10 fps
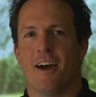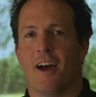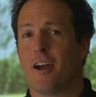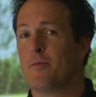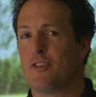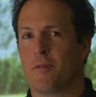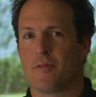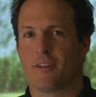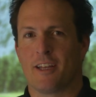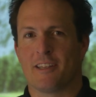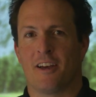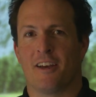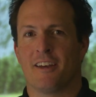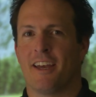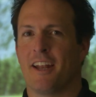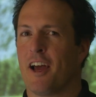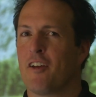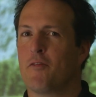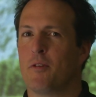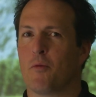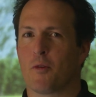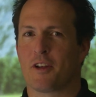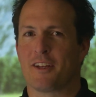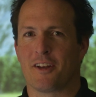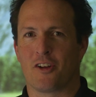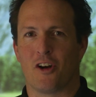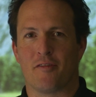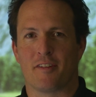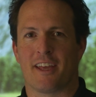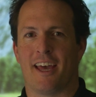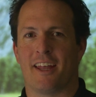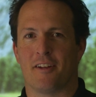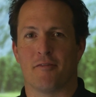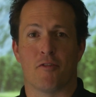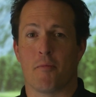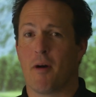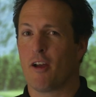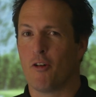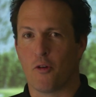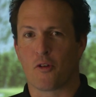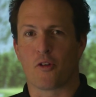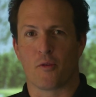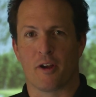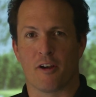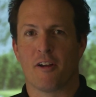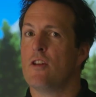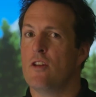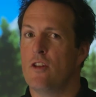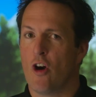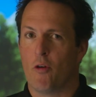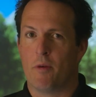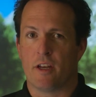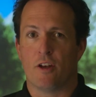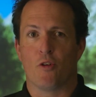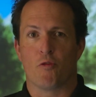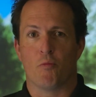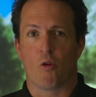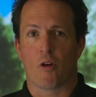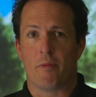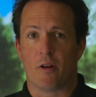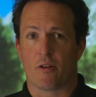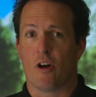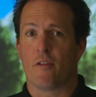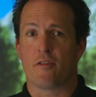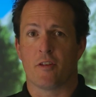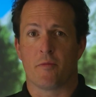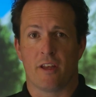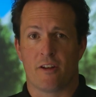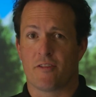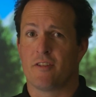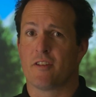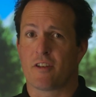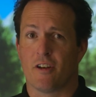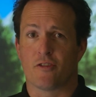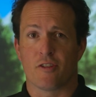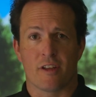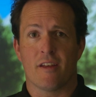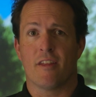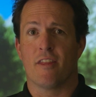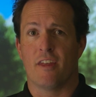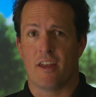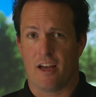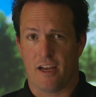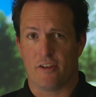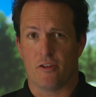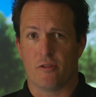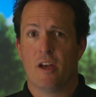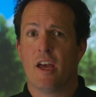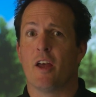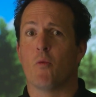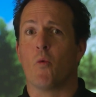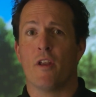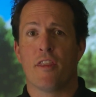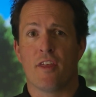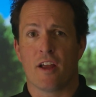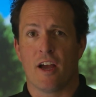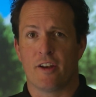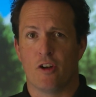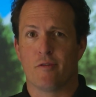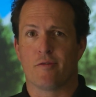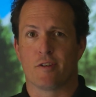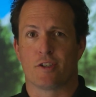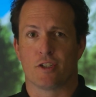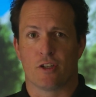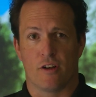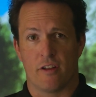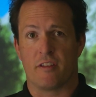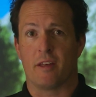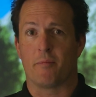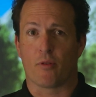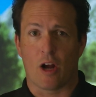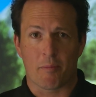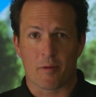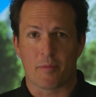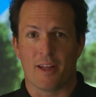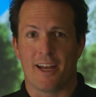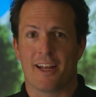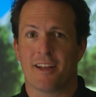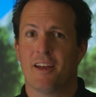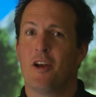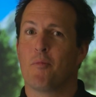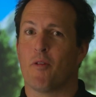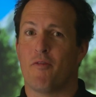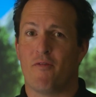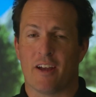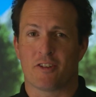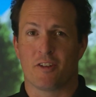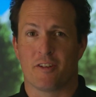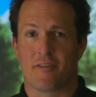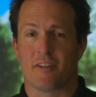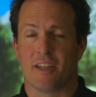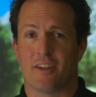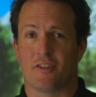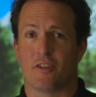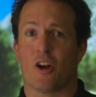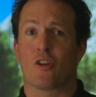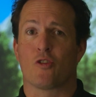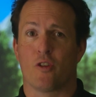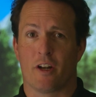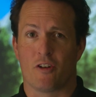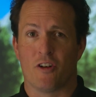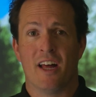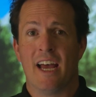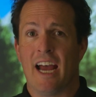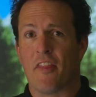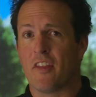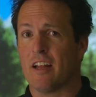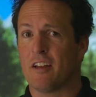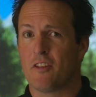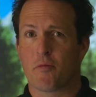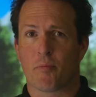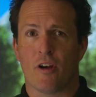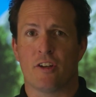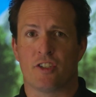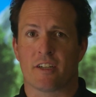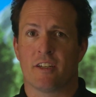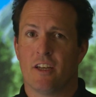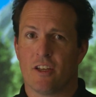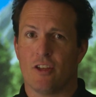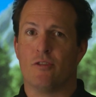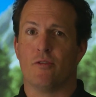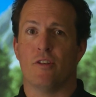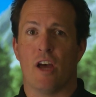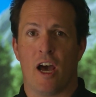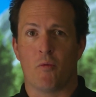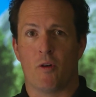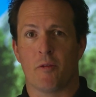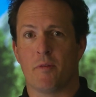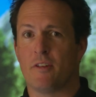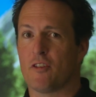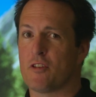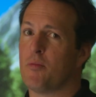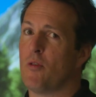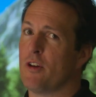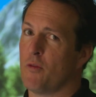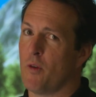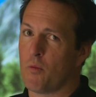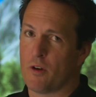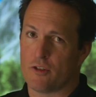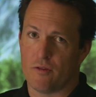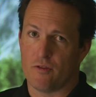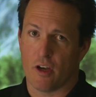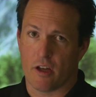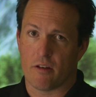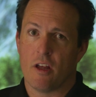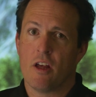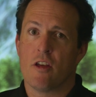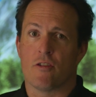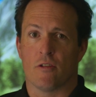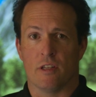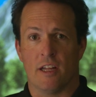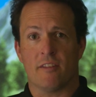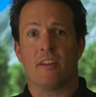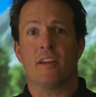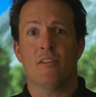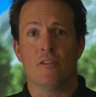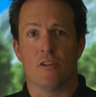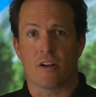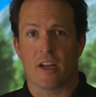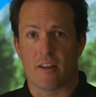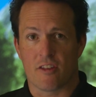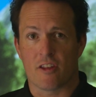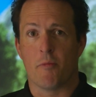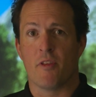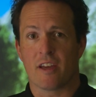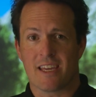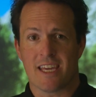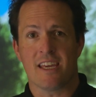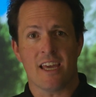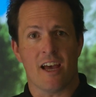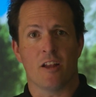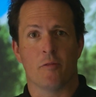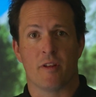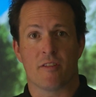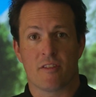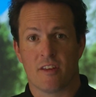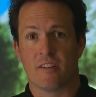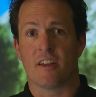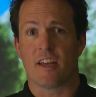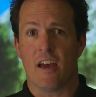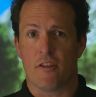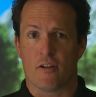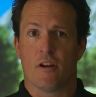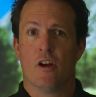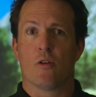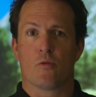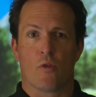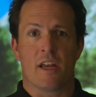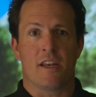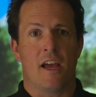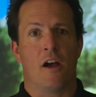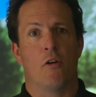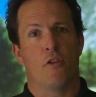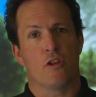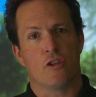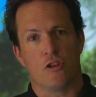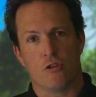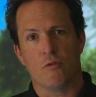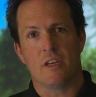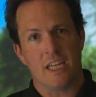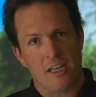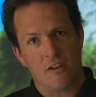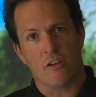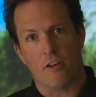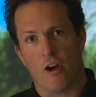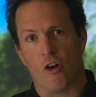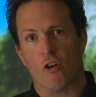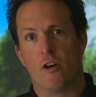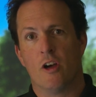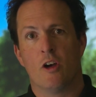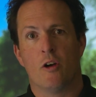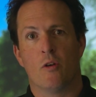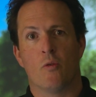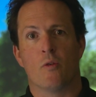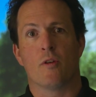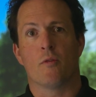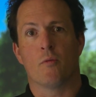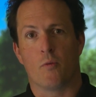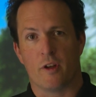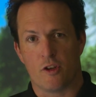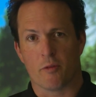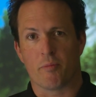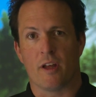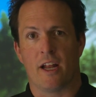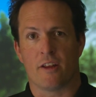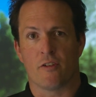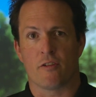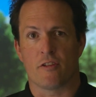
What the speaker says: I'm James Laidlaw, and I've been working in golf in Canada for my whole career. Nobody knows more about golf simulators in this country than I do. And one thing I know for sure is that proper planning, professional installation are critical. At the end of this project, you do not want to be disappointed with what you've done. So let's take a look at some of the key elements together right now that you need to know when you're planning your